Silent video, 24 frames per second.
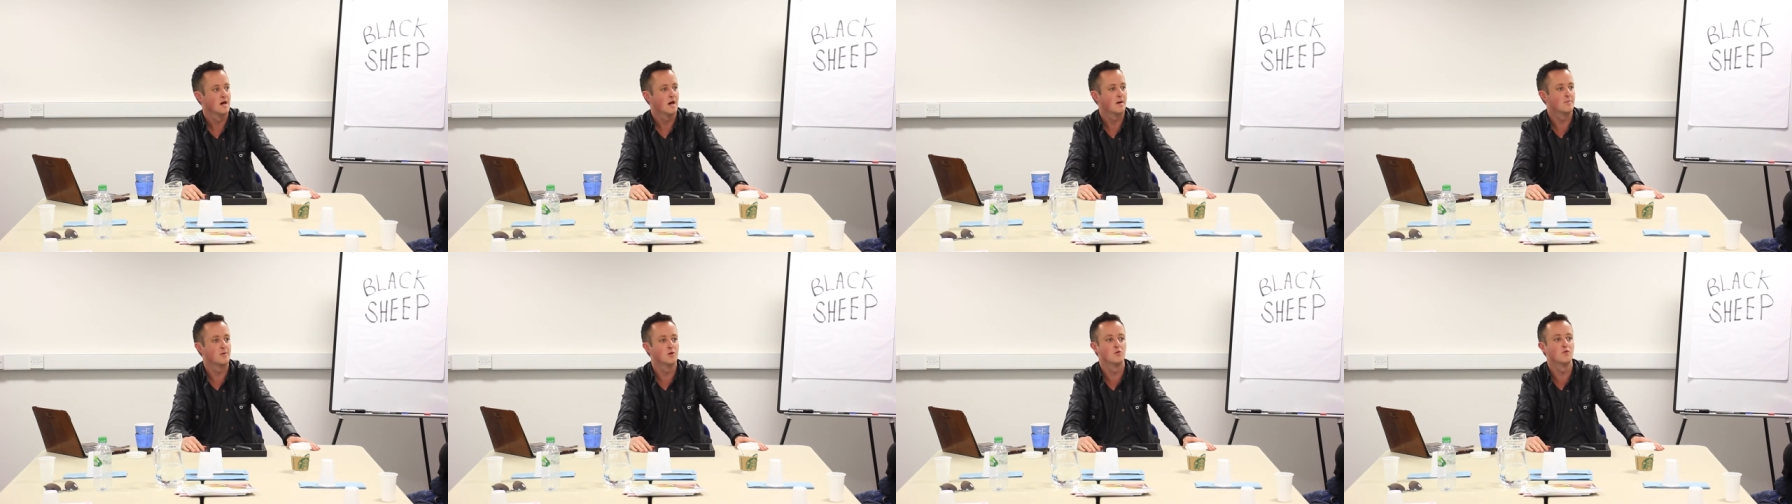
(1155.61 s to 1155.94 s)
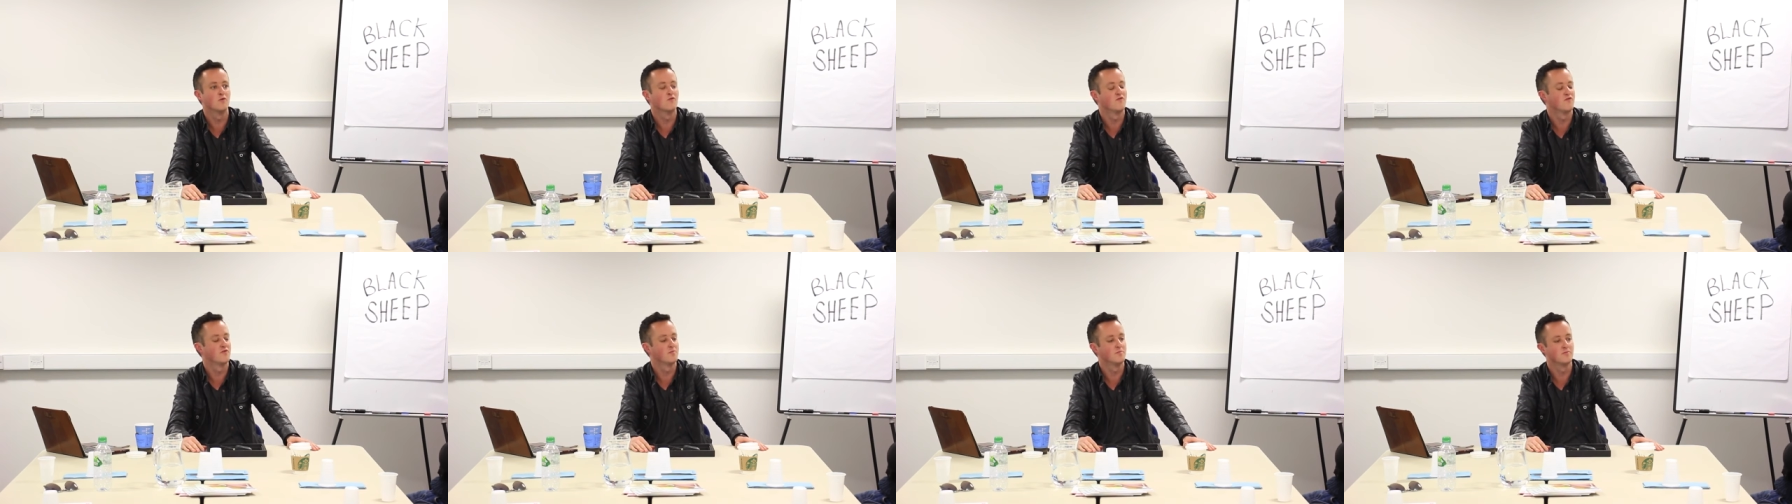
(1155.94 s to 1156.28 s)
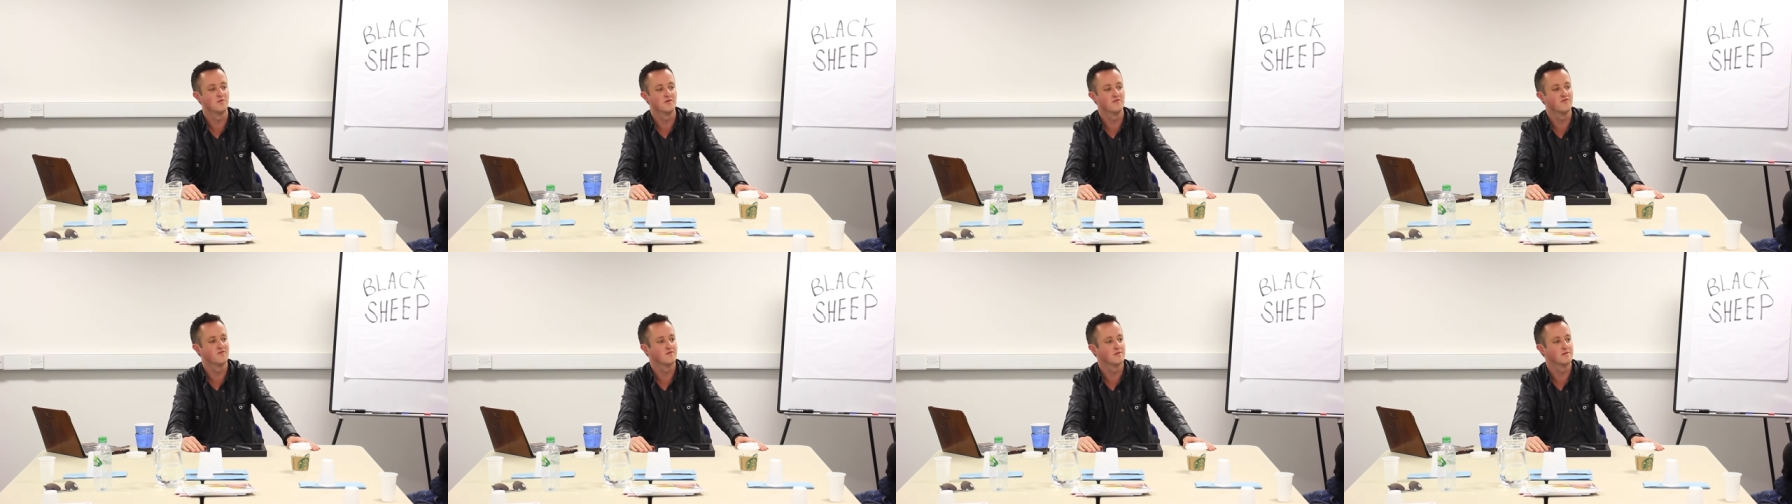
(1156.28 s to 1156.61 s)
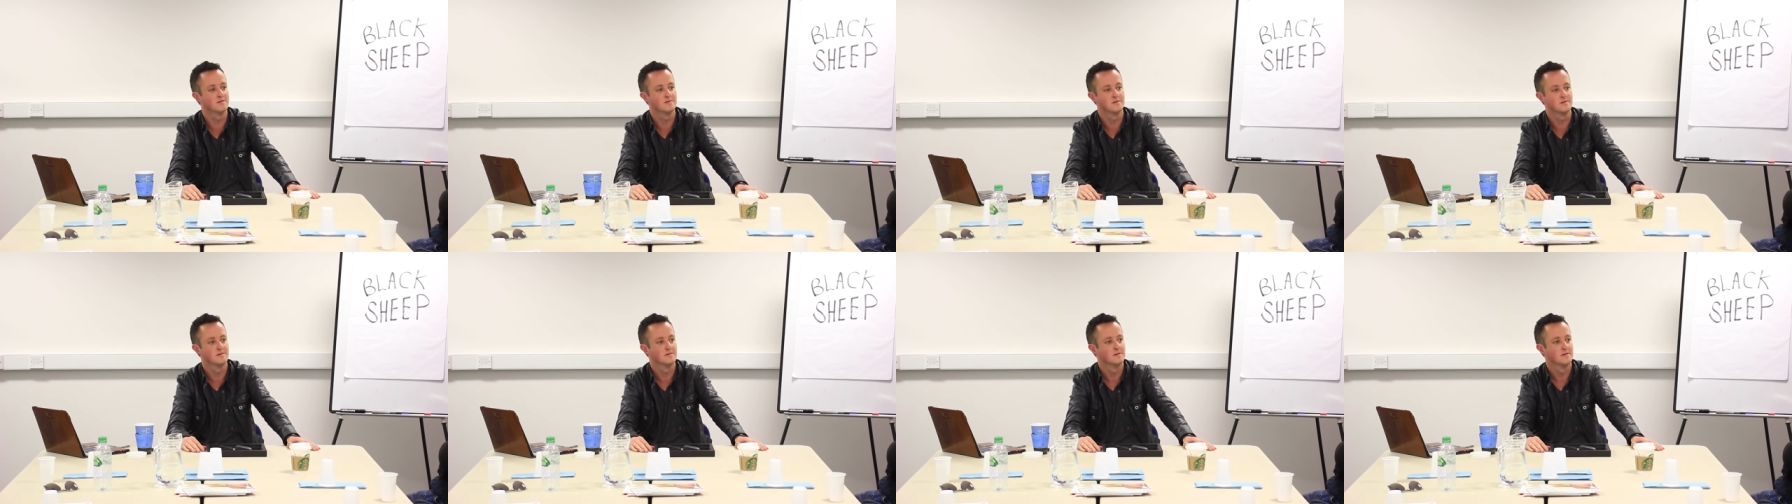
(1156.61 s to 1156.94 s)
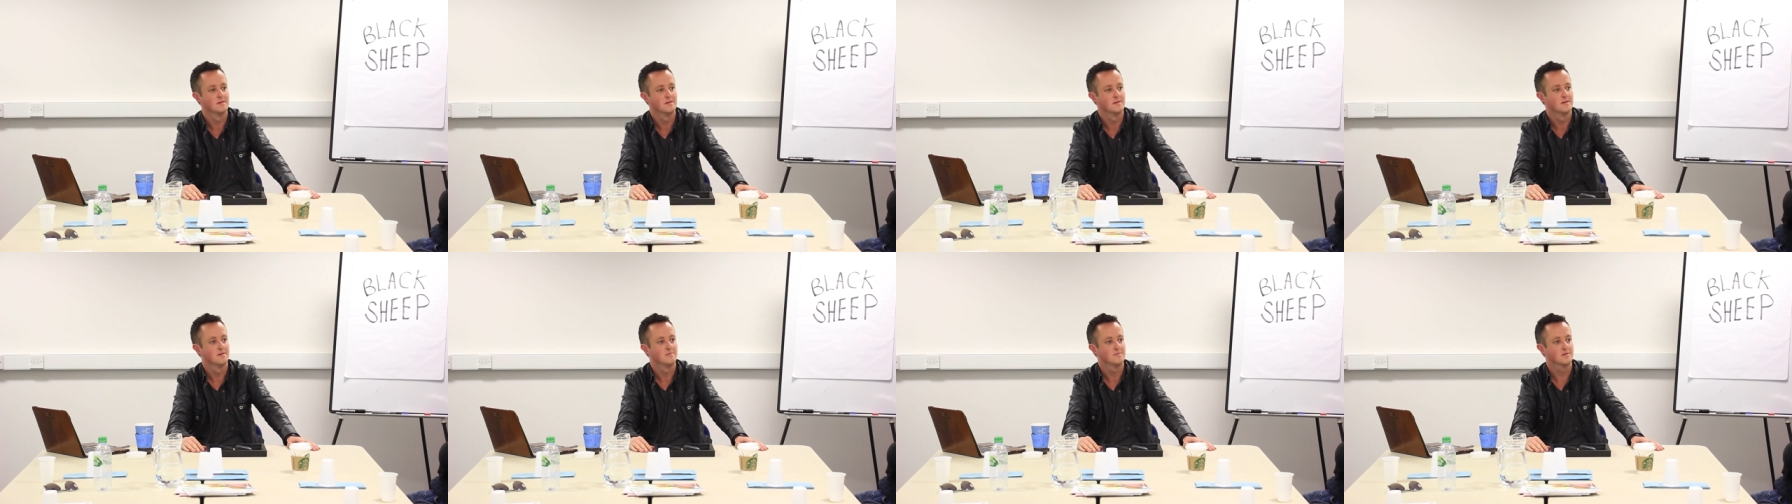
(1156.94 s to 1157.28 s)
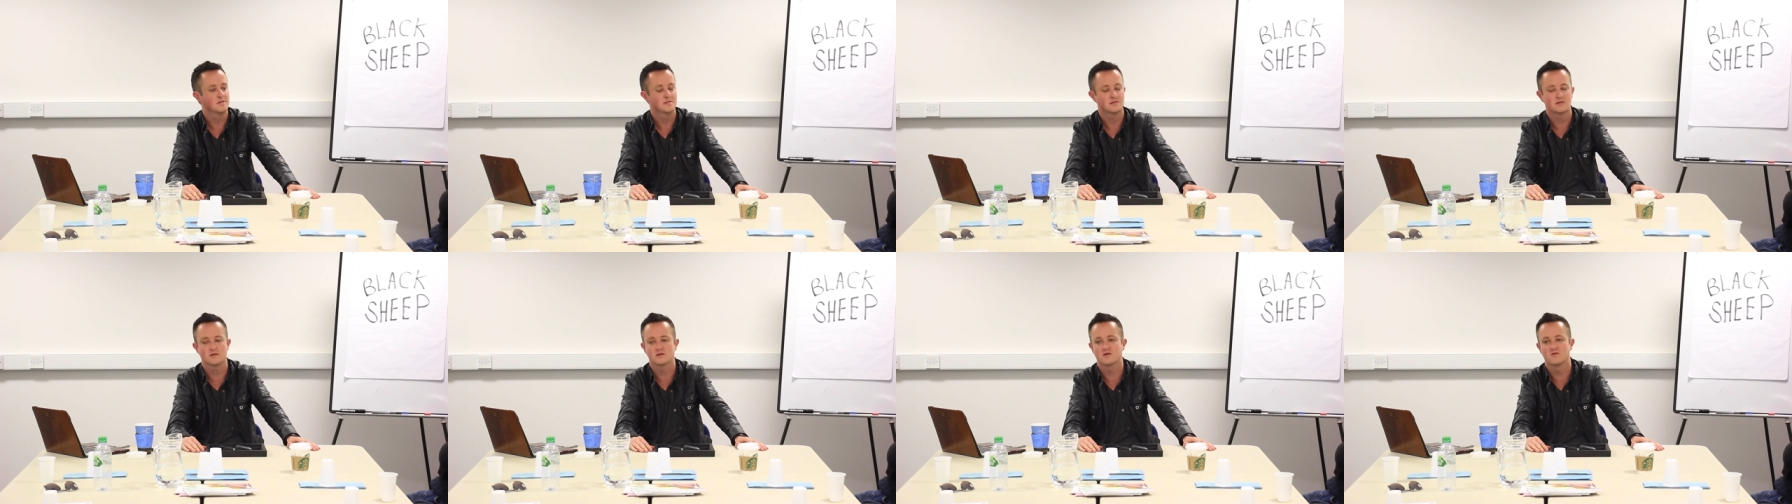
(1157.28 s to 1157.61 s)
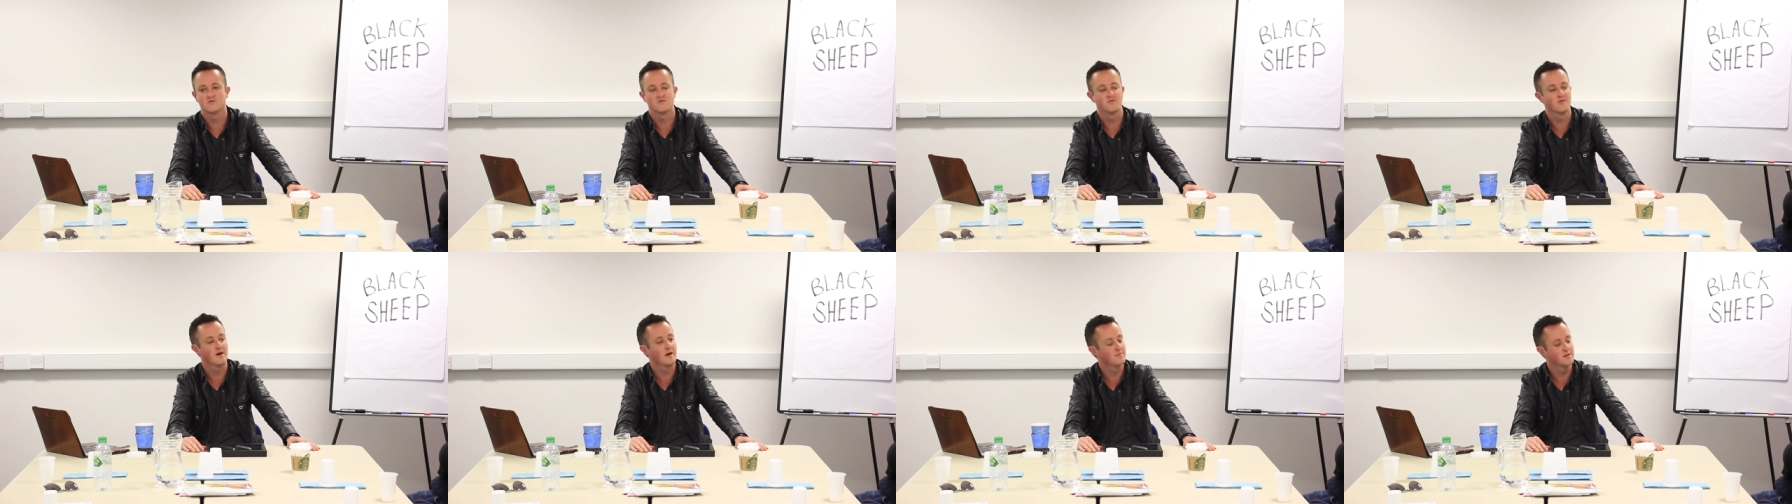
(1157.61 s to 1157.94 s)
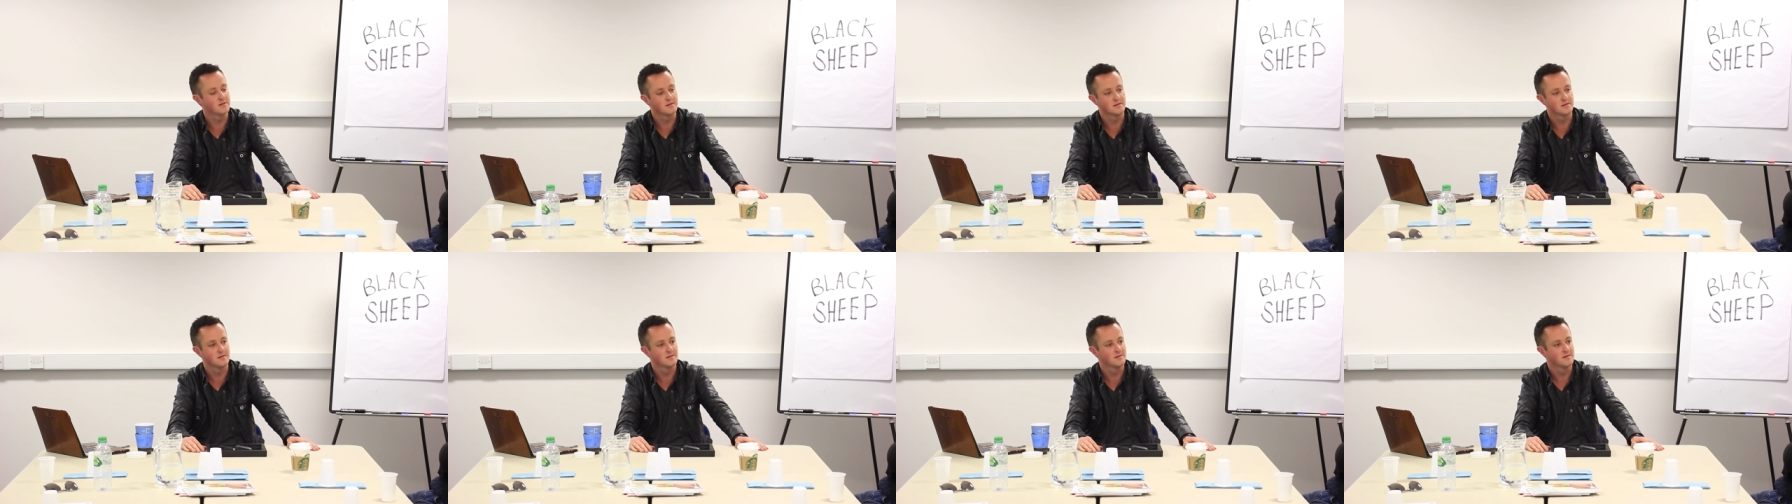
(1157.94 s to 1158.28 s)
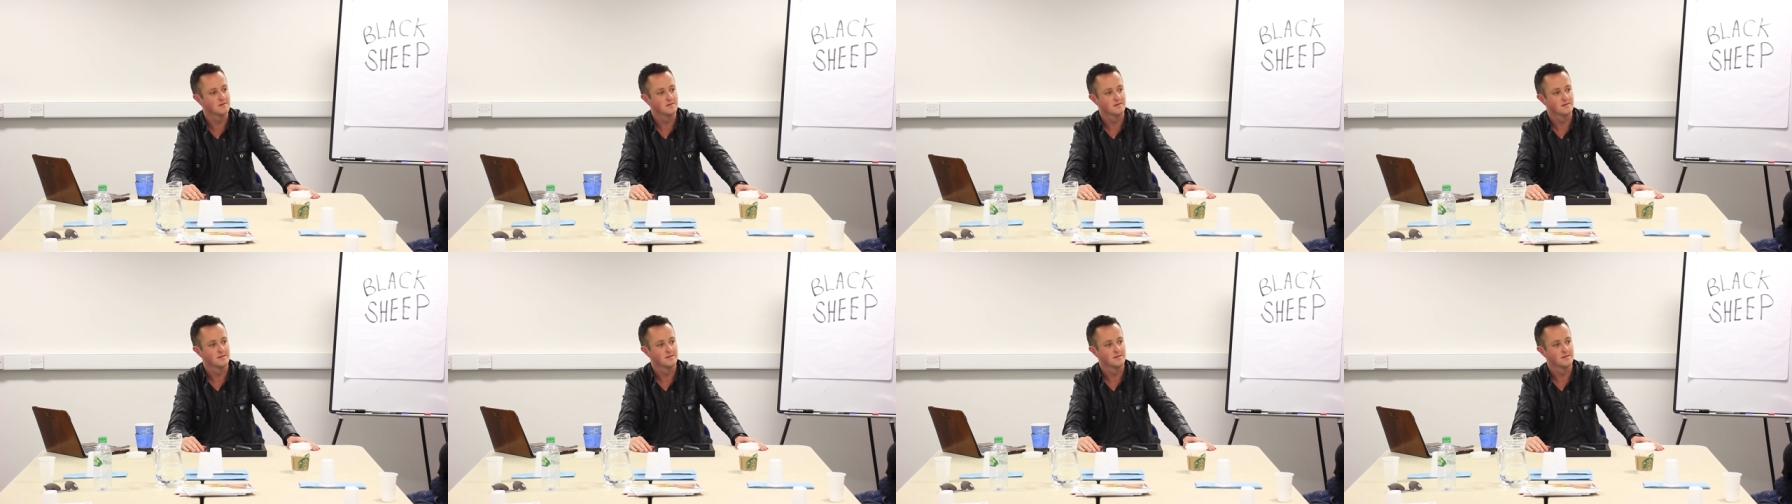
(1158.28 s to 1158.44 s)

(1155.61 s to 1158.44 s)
I'm an awful boyfriend, just like a rabbit.